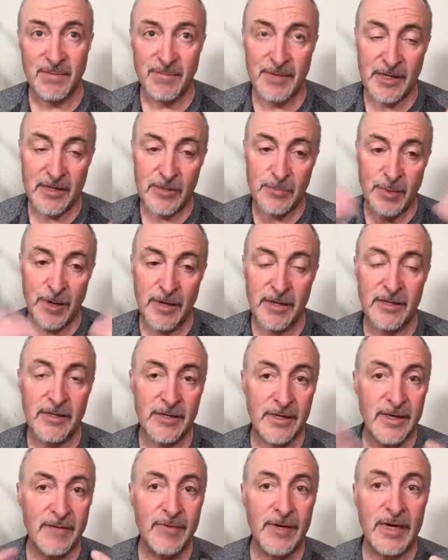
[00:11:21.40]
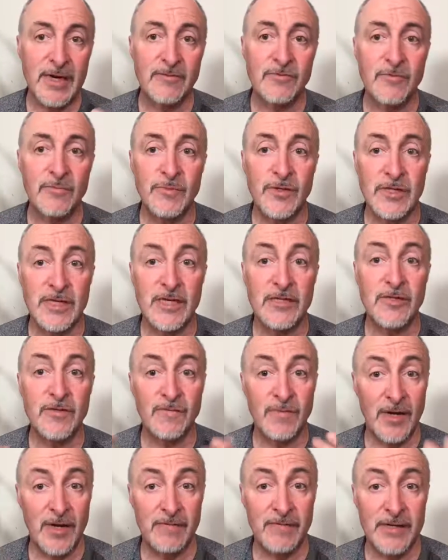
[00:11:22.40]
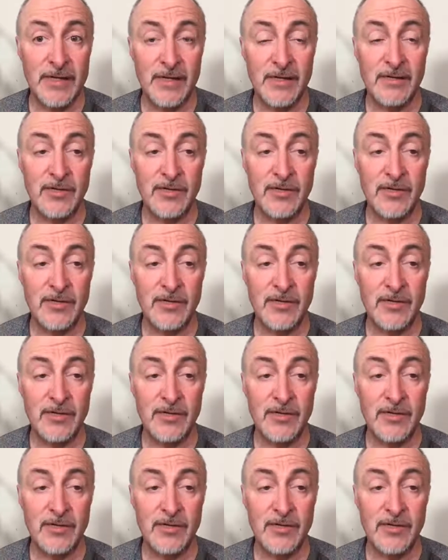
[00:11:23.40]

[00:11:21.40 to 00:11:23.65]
Because part of the giving comes from your sense of loving.